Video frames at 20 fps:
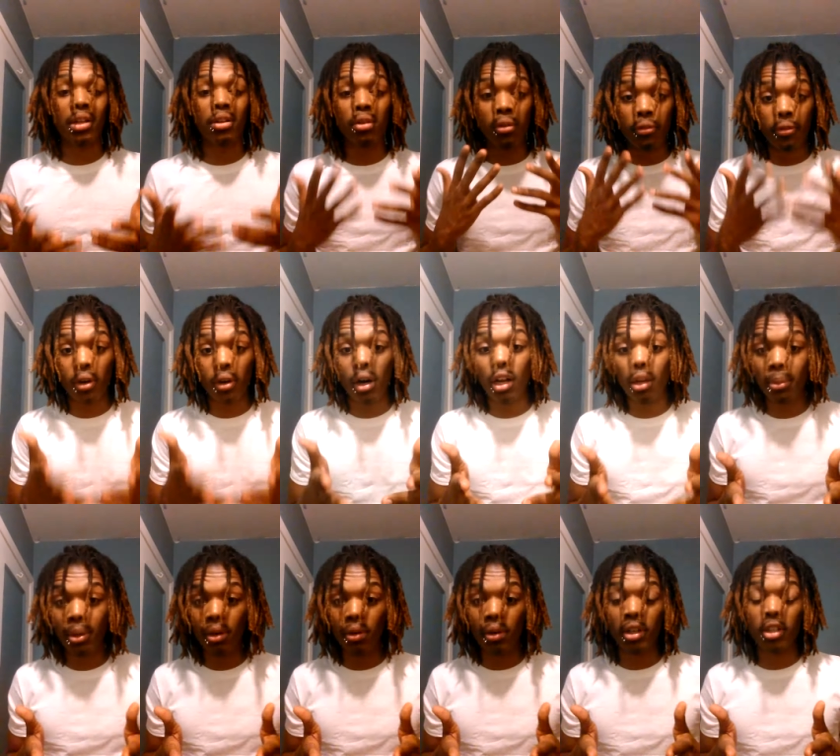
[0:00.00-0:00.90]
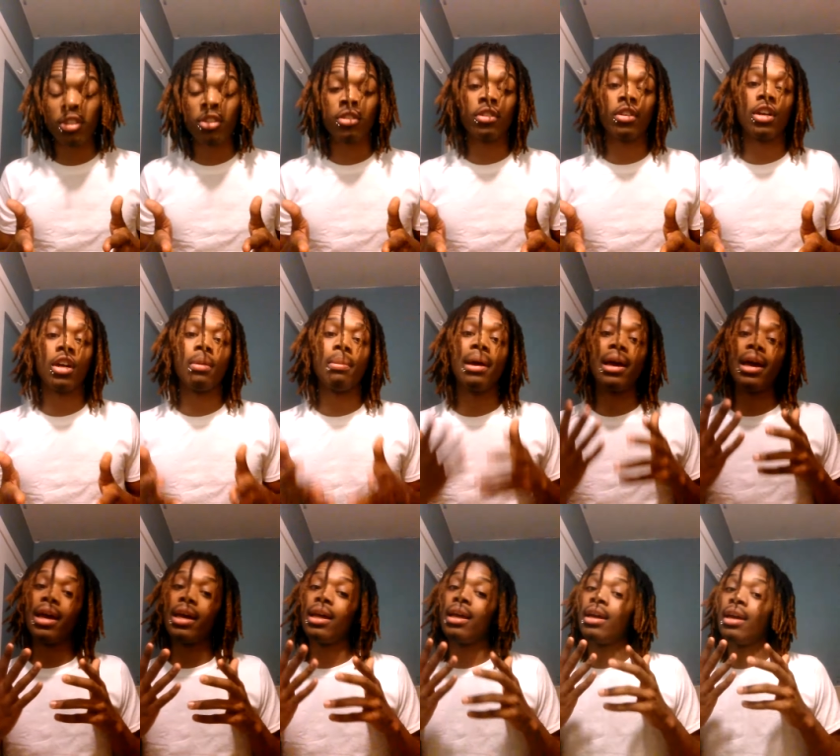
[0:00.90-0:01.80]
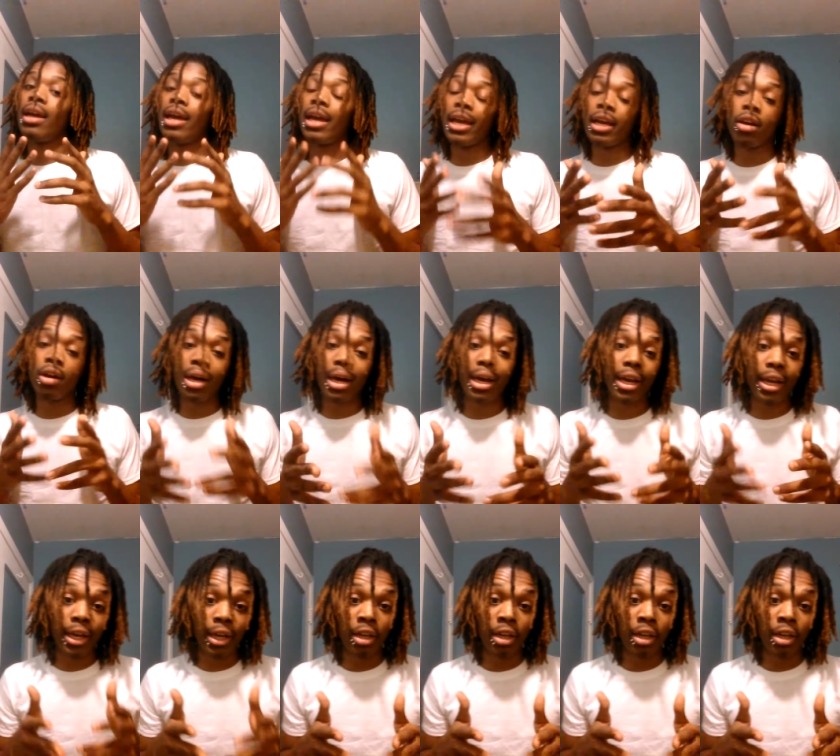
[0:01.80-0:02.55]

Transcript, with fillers: you can follow me on Instagram at L I